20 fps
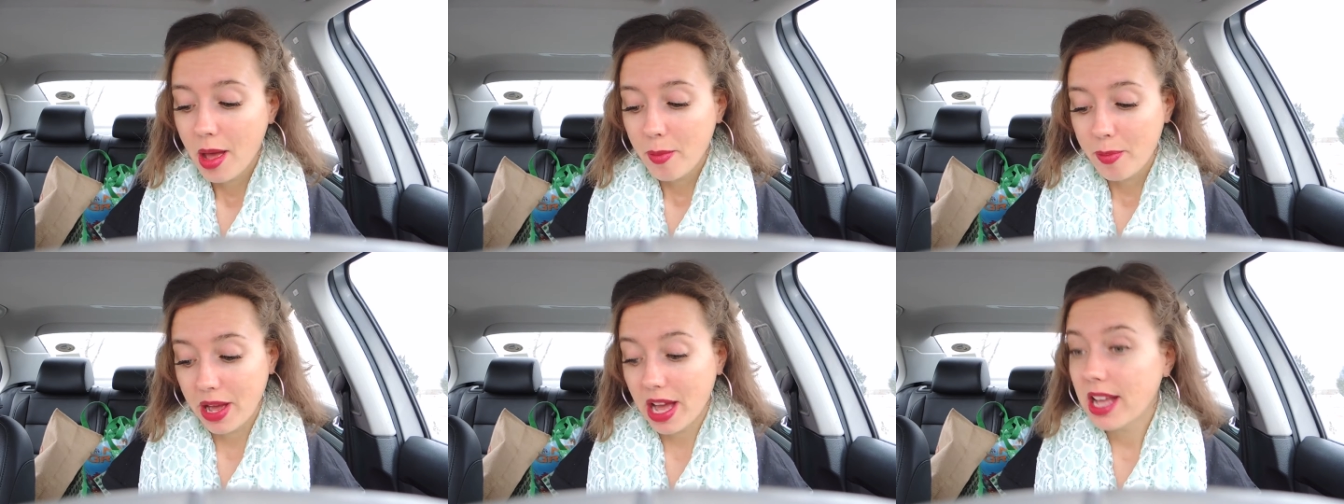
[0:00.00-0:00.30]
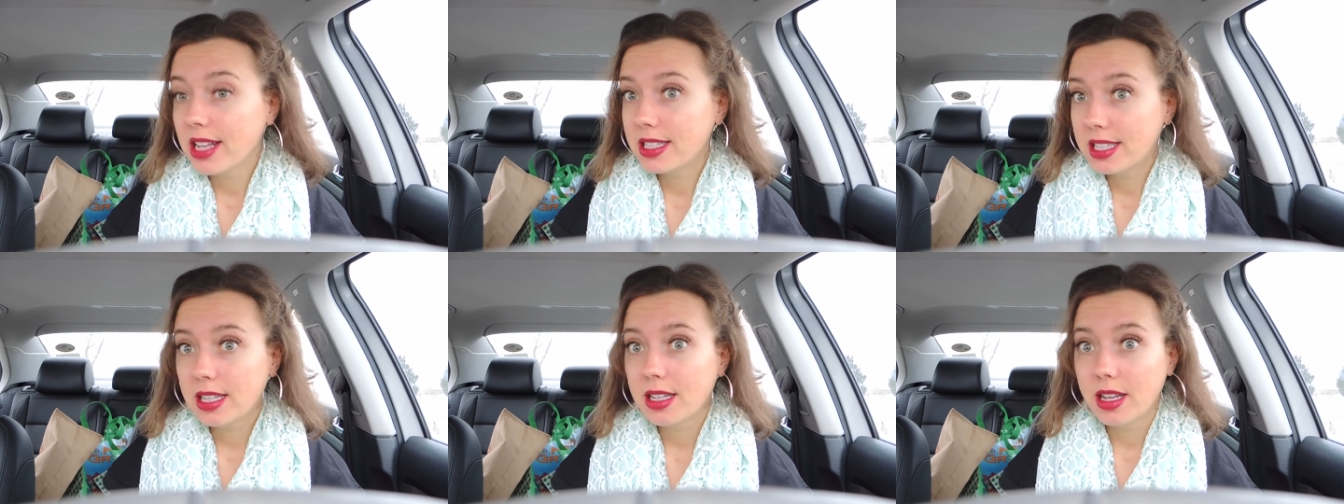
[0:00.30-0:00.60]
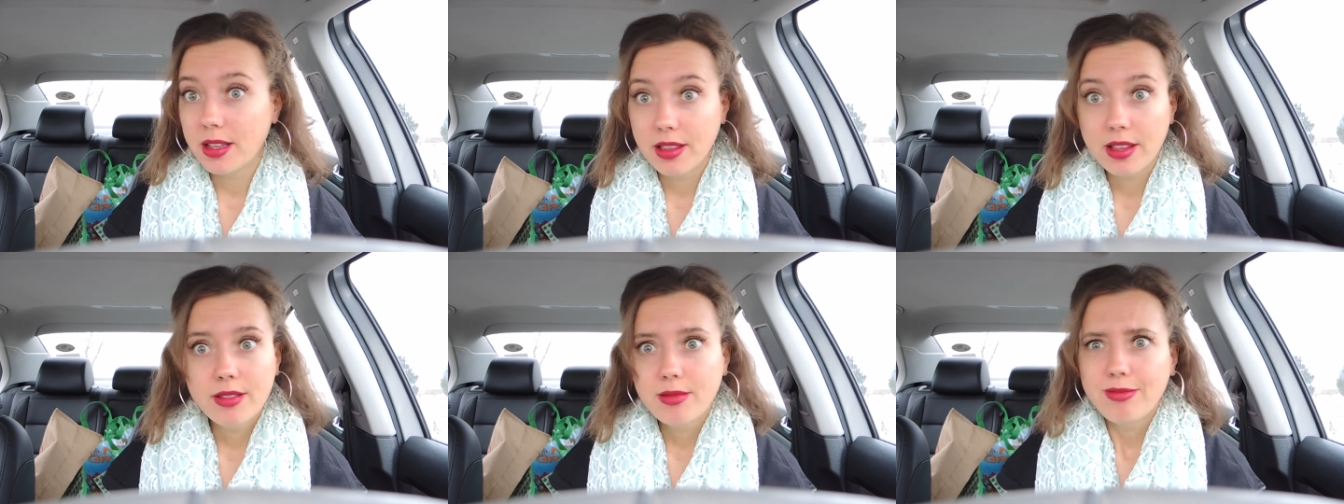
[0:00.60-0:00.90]
But,
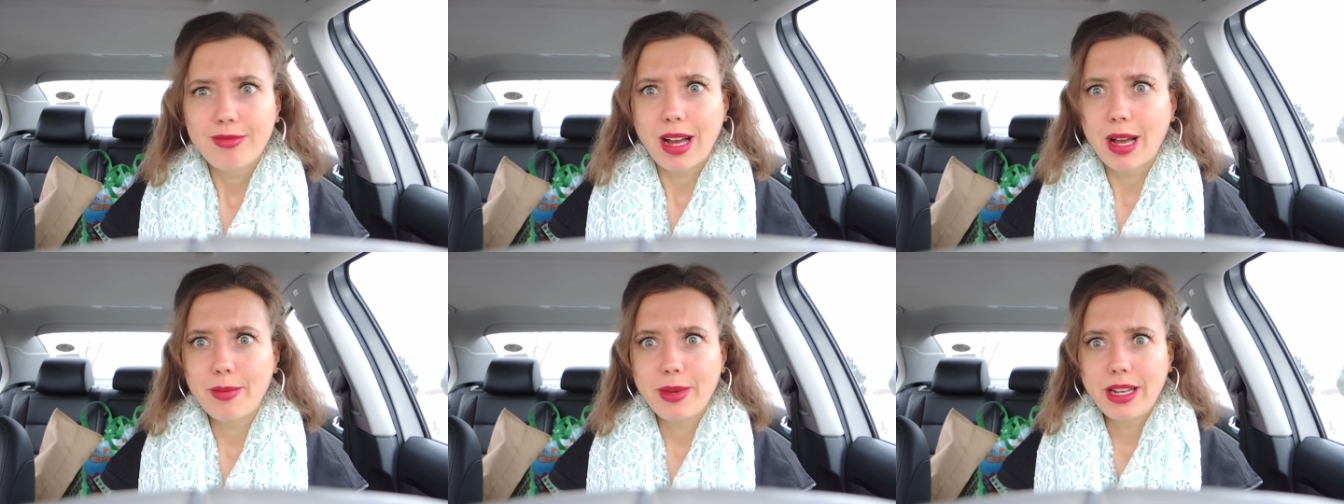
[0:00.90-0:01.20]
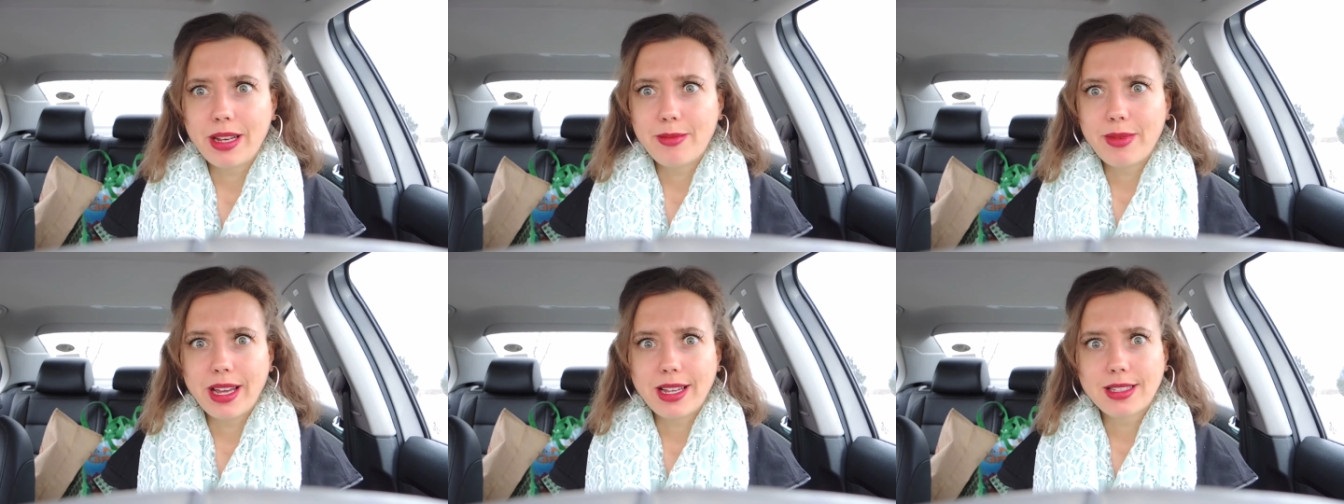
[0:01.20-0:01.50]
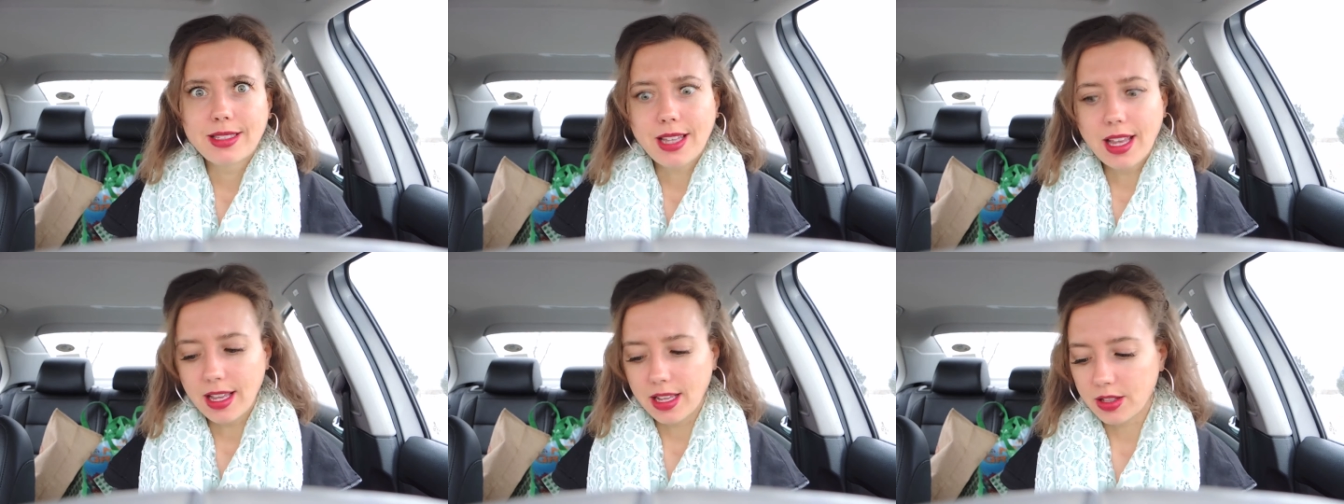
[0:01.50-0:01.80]
it
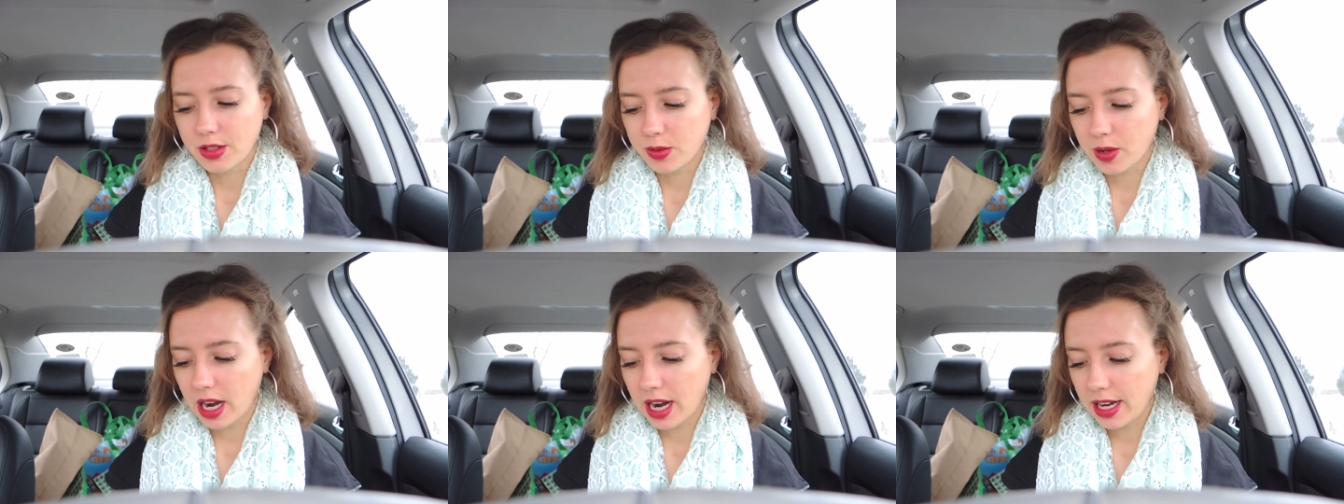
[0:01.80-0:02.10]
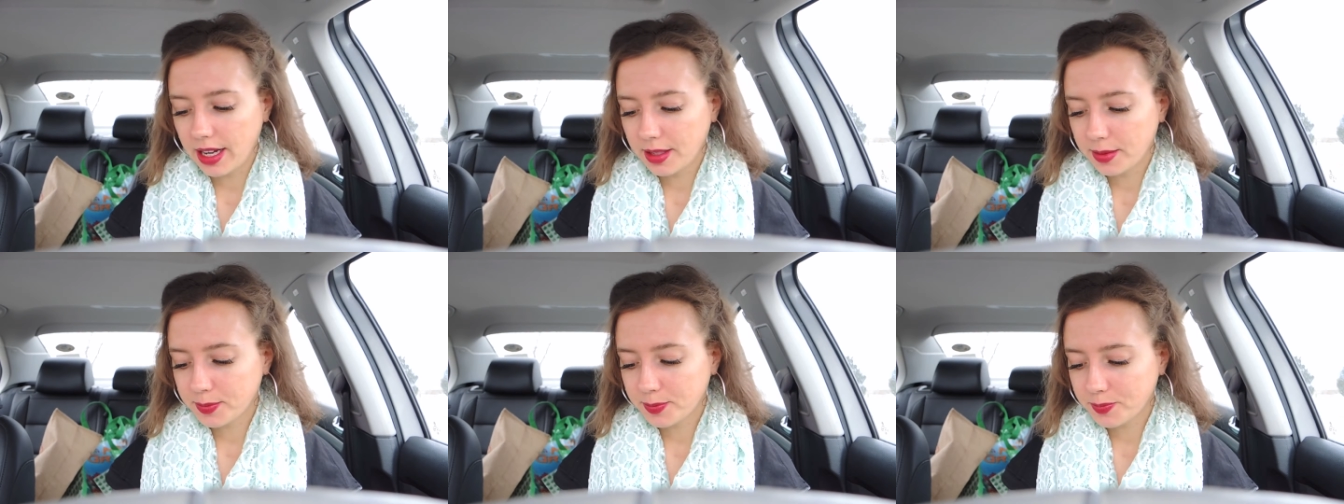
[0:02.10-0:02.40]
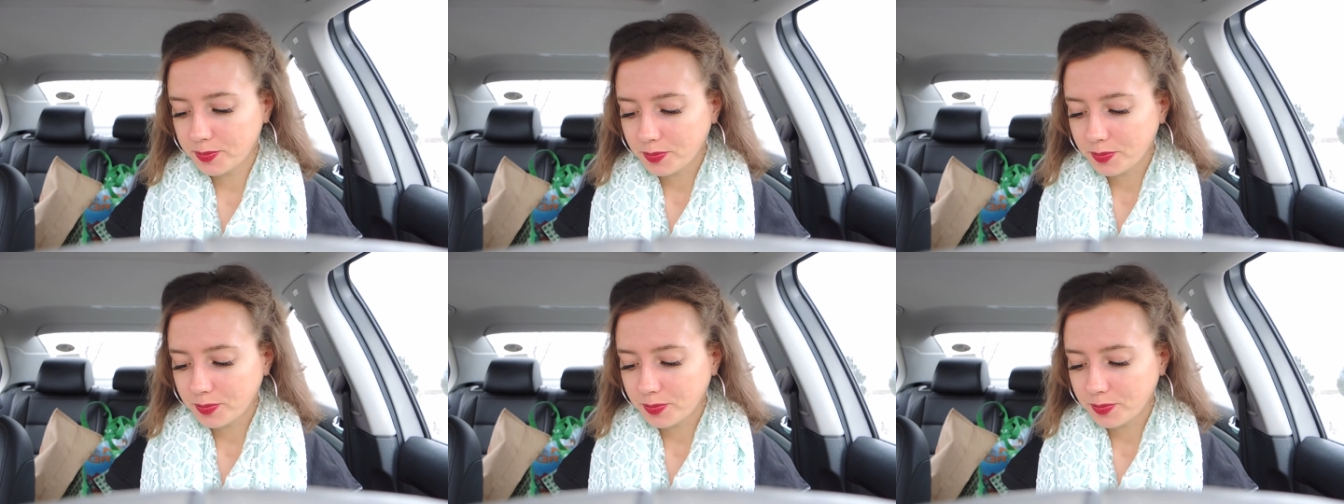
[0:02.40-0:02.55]
makes sense, right?